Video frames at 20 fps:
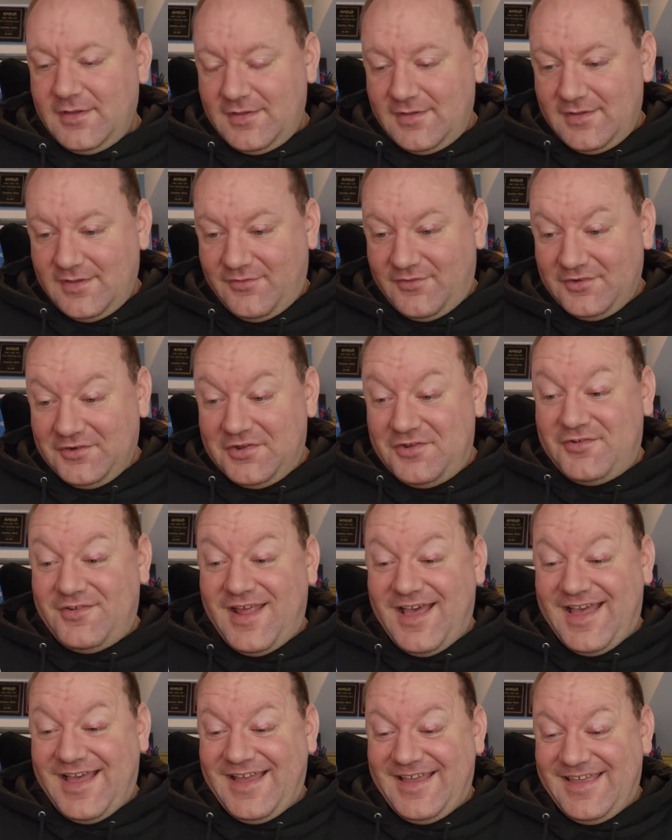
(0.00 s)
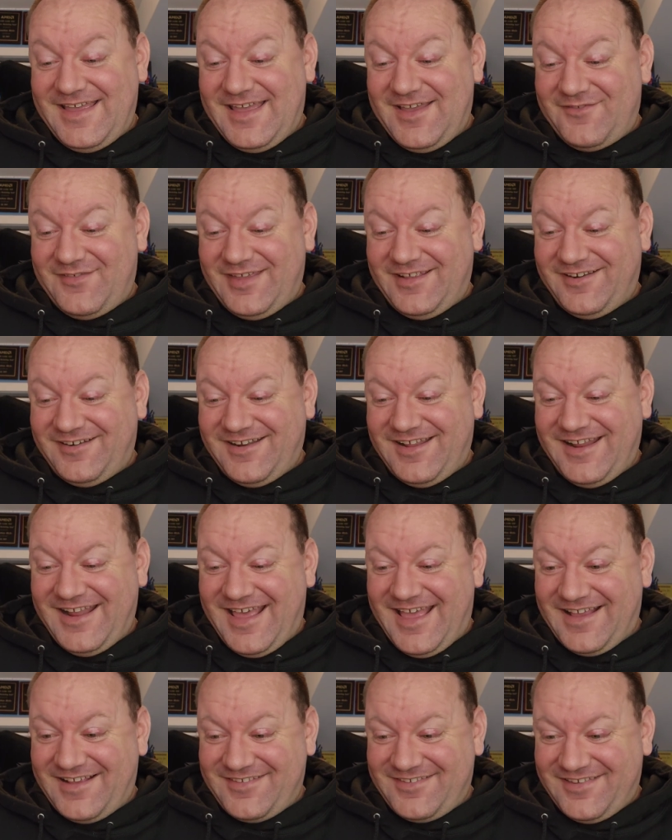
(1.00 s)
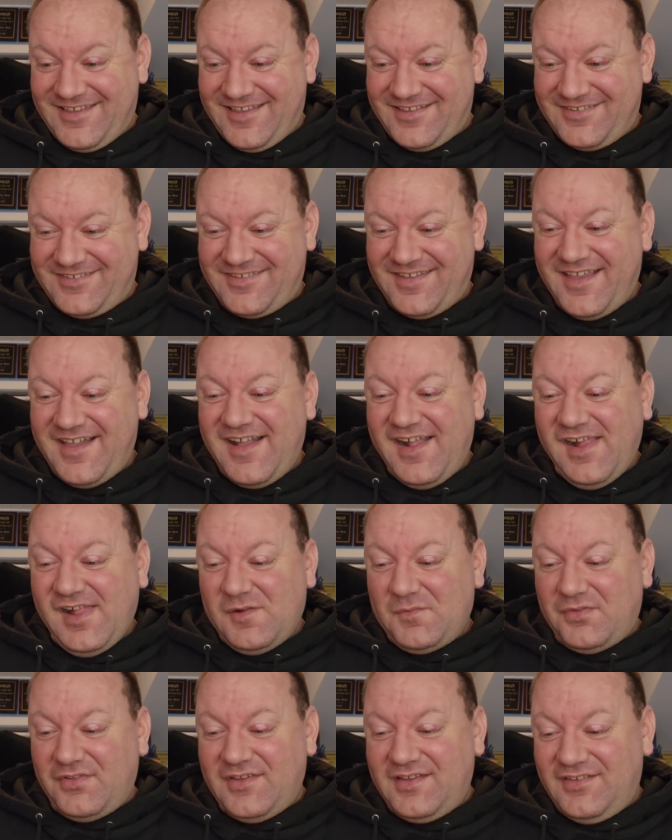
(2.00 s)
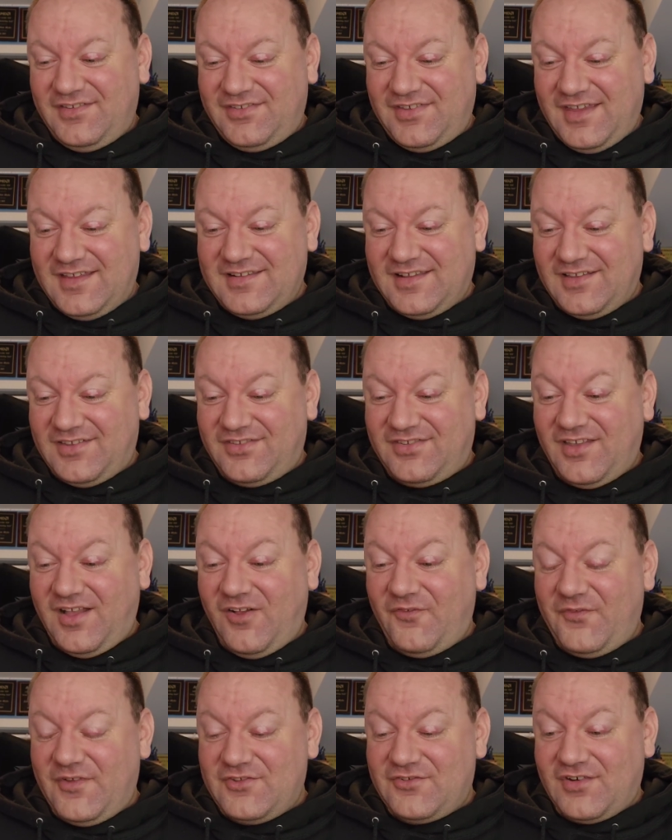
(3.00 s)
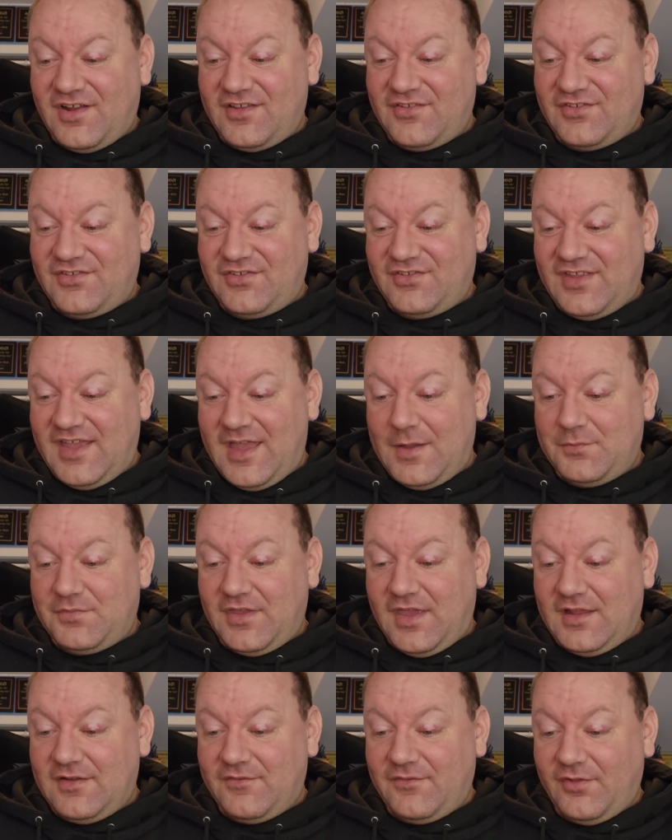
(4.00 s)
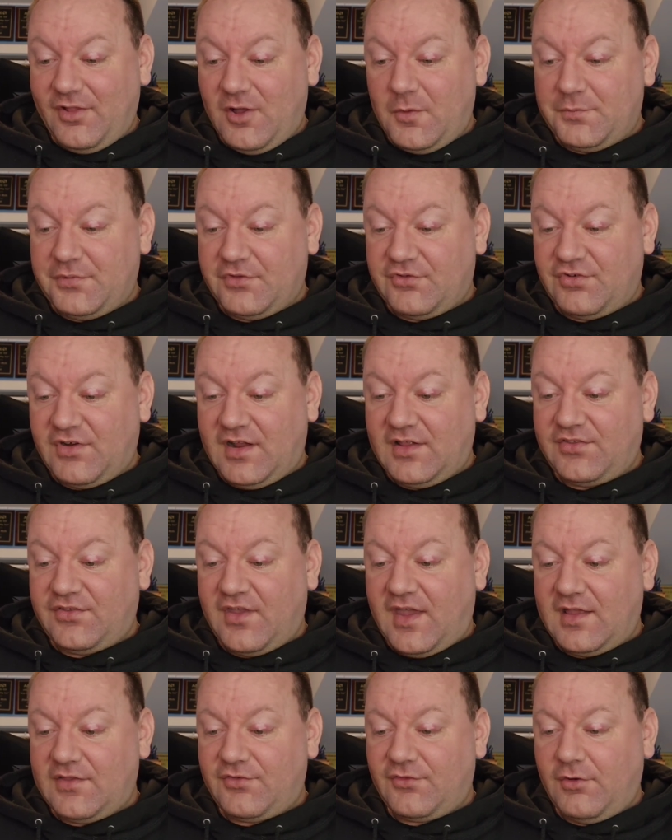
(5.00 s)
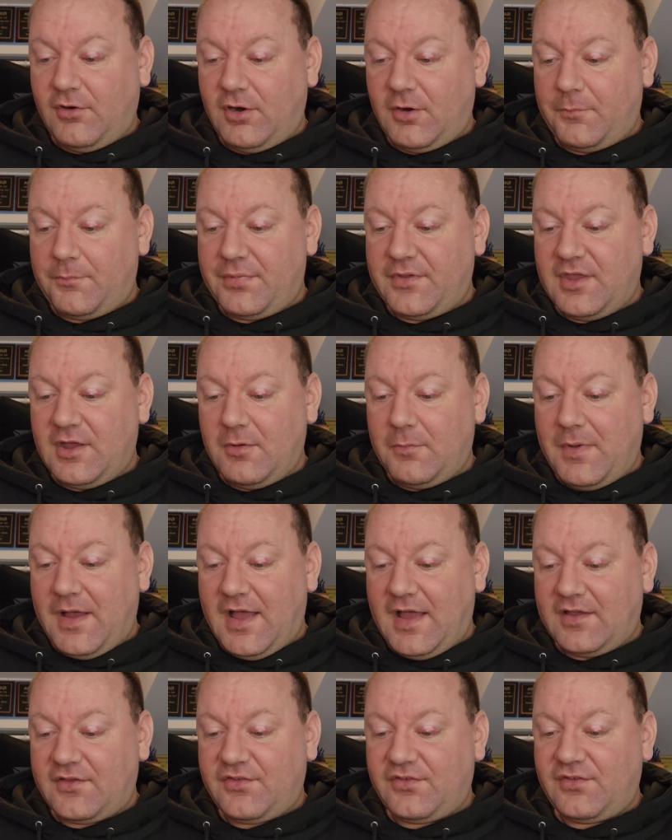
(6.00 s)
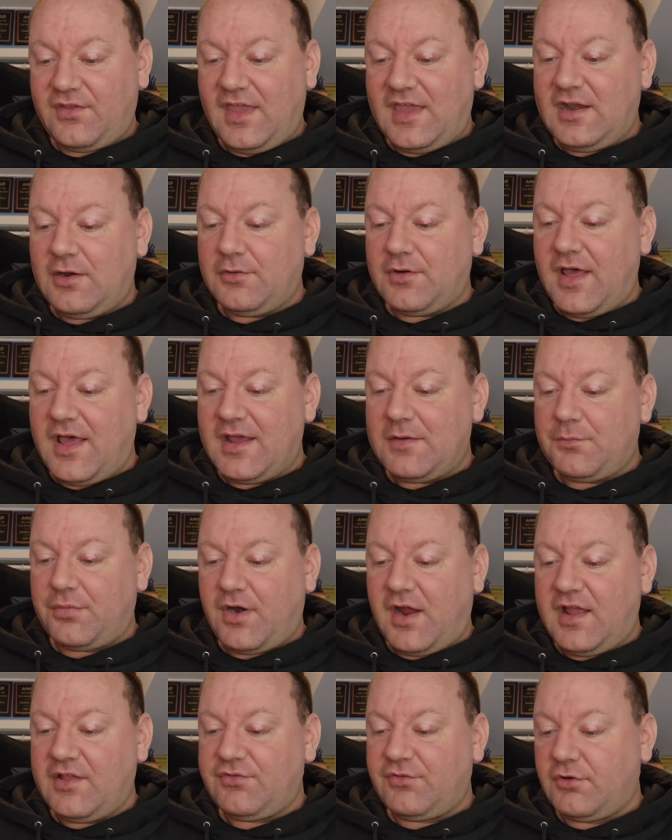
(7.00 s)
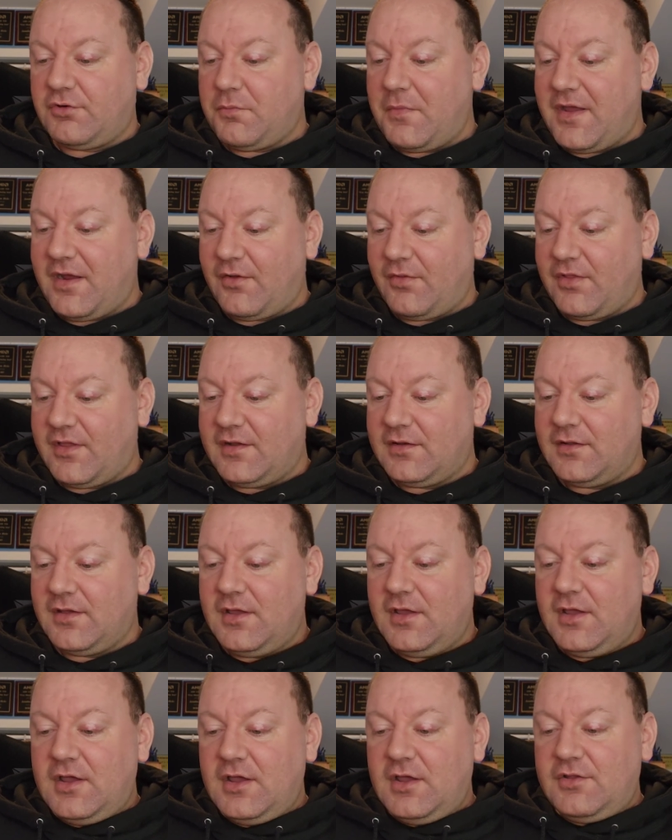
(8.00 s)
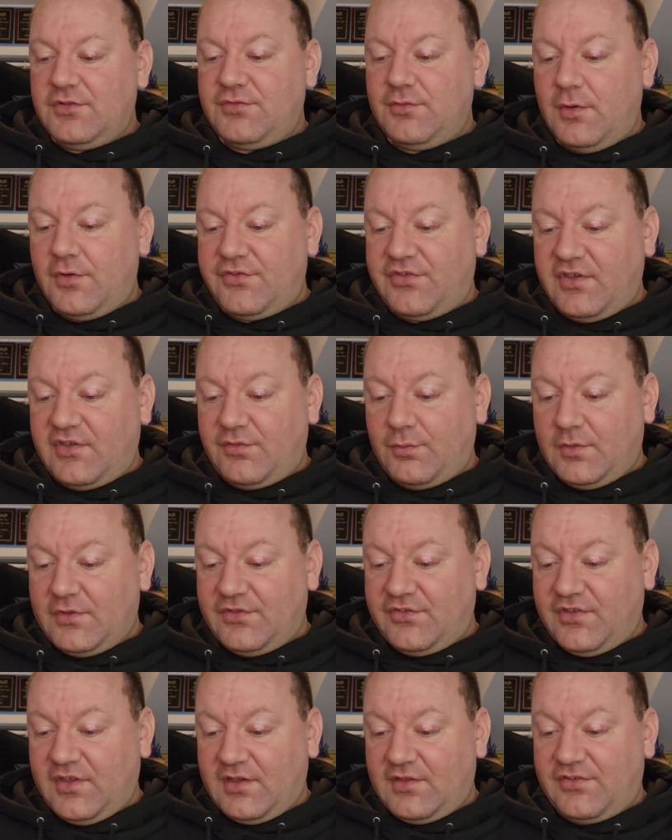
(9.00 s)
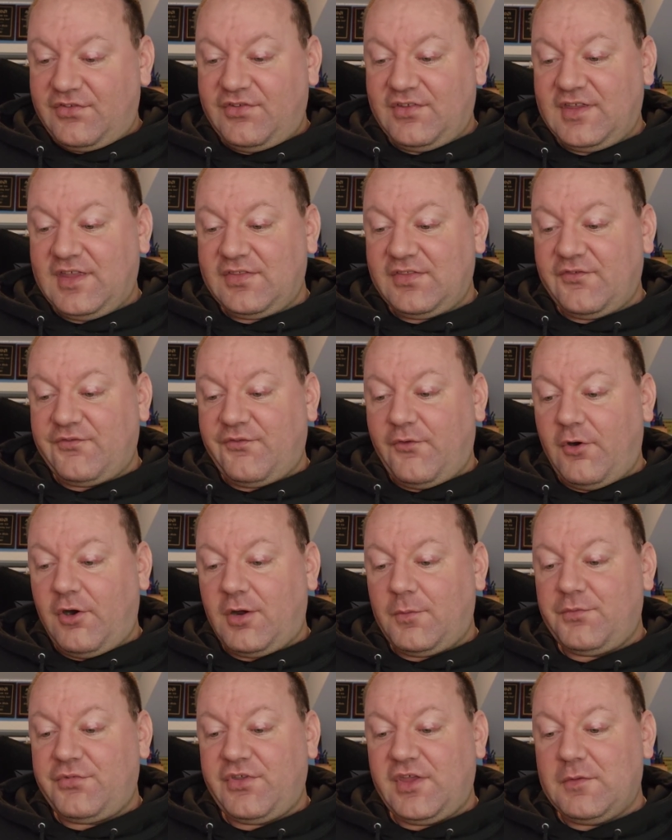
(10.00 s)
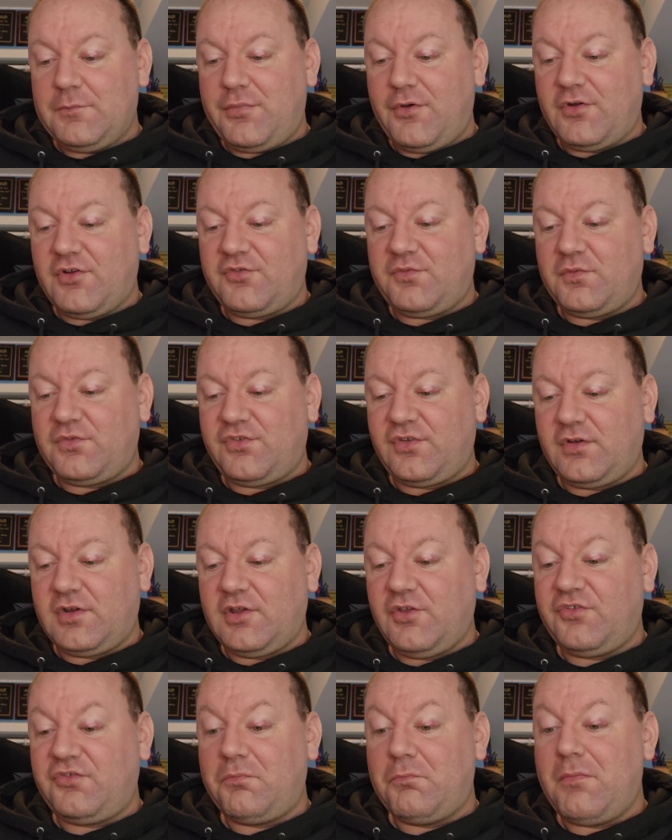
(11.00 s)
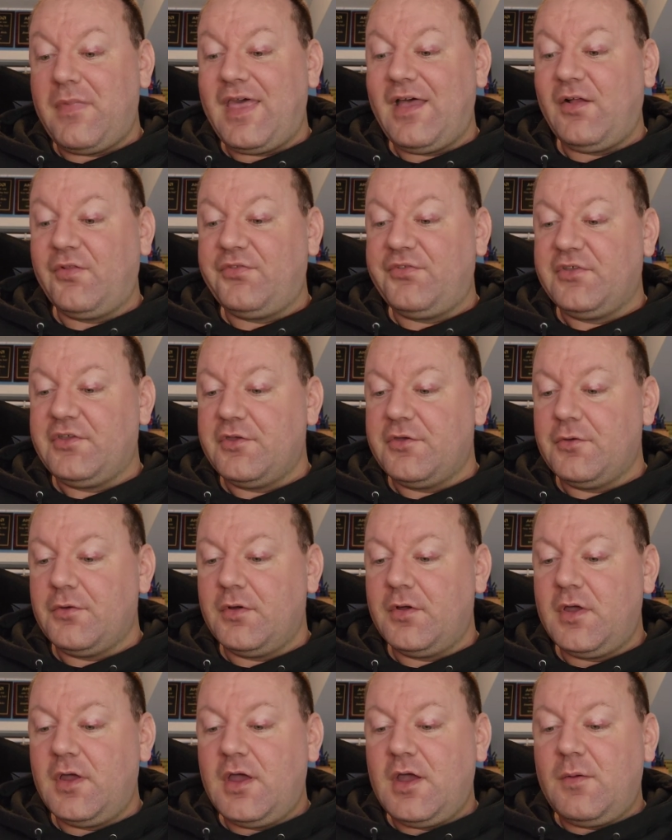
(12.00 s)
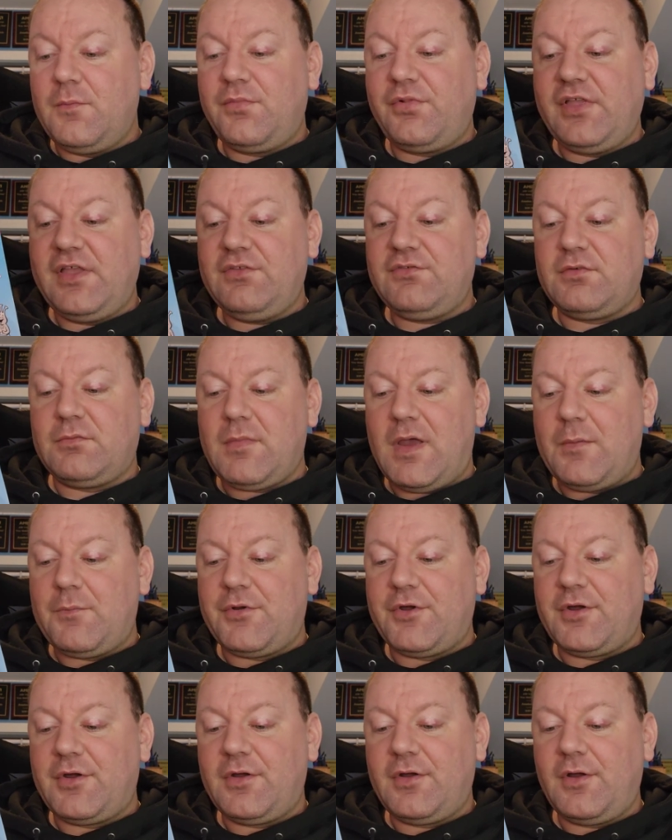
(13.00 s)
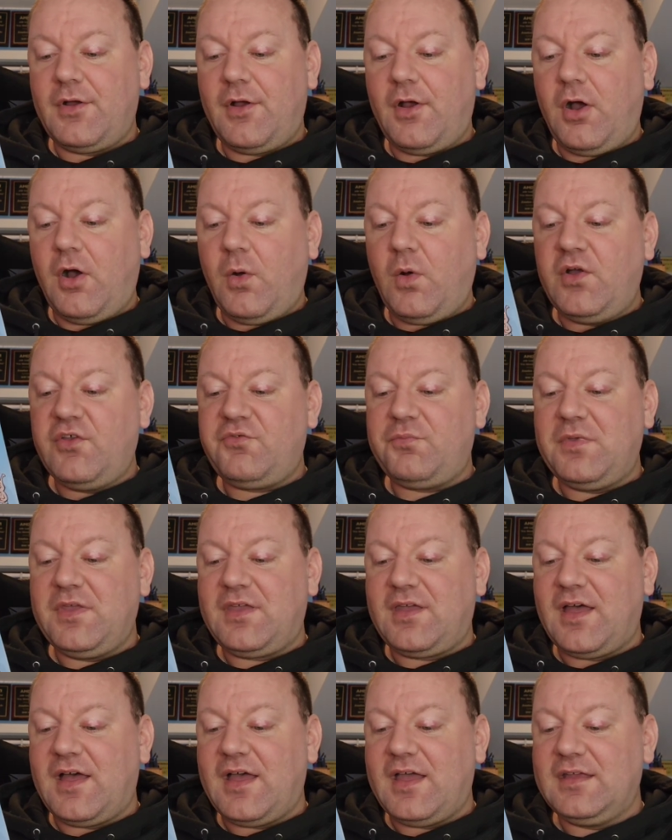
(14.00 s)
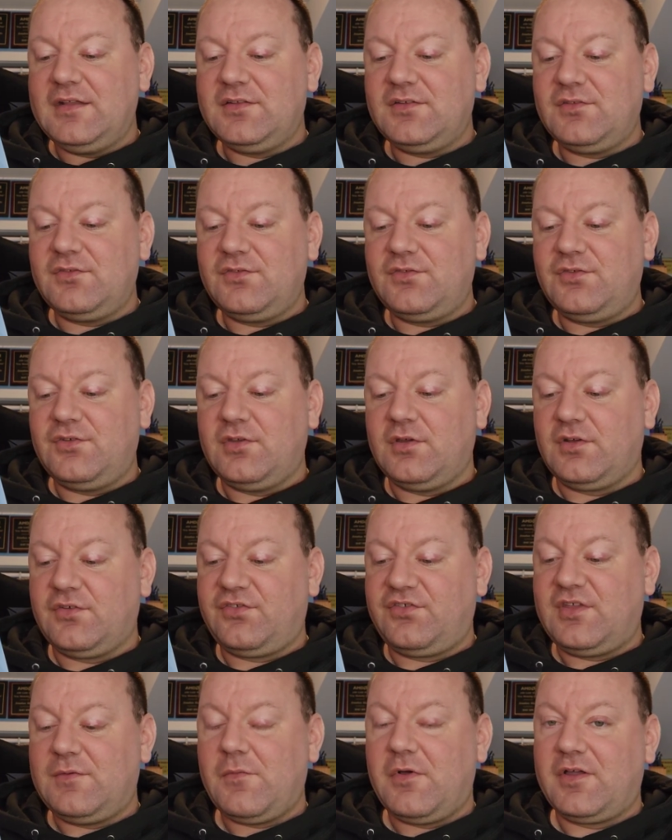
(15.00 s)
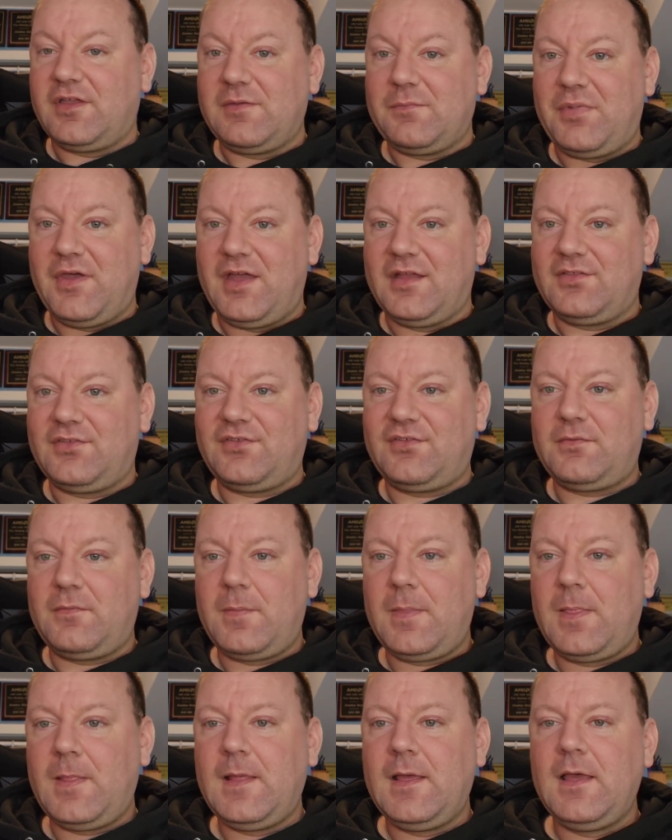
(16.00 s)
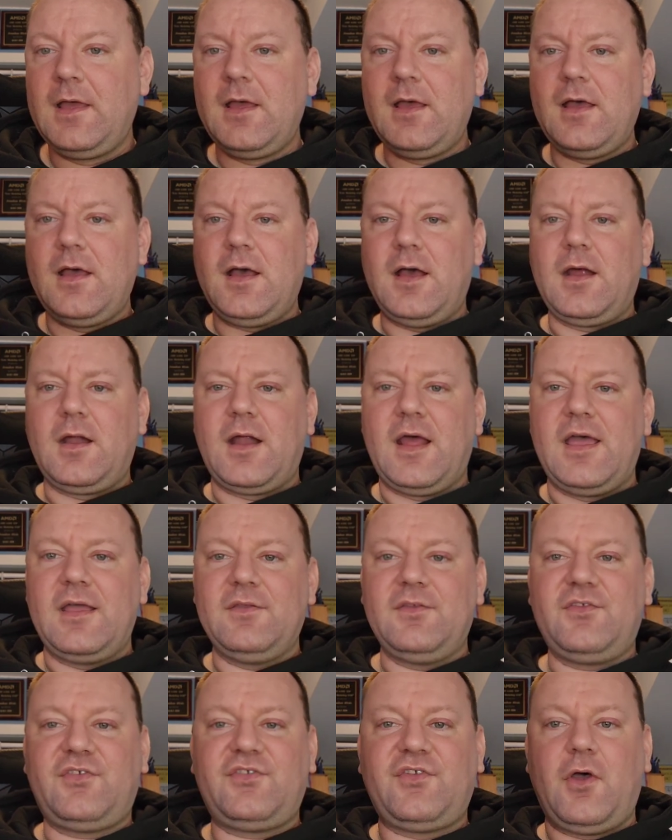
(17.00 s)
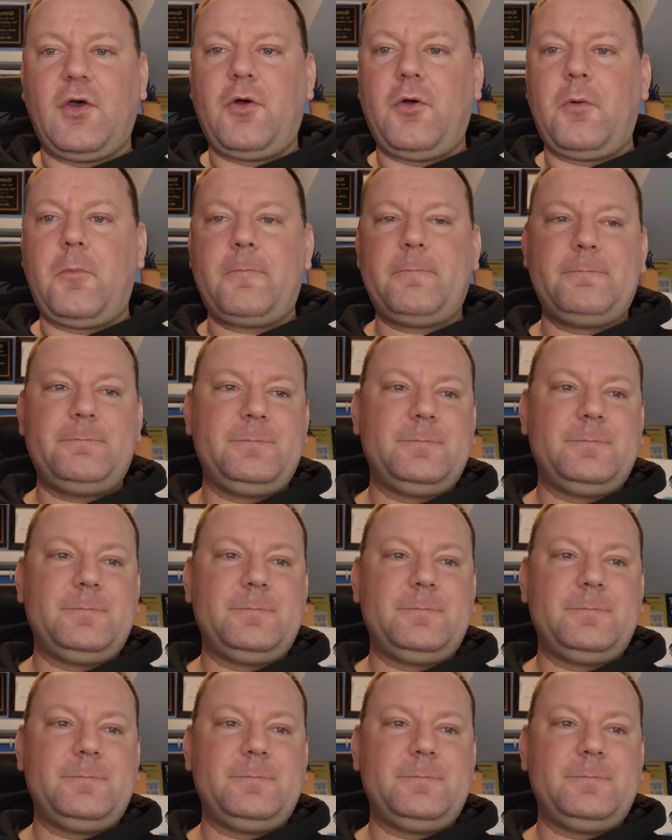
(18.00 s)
If you do not have internet access, please send a self-addressed stamped envelope to Transscience Corp. P.O. Box 809, Bryans Road, Maryland 20616 to get the forms and bonus materials mailed to you. Please remember, always be kind to your sea monkey pets. All right, so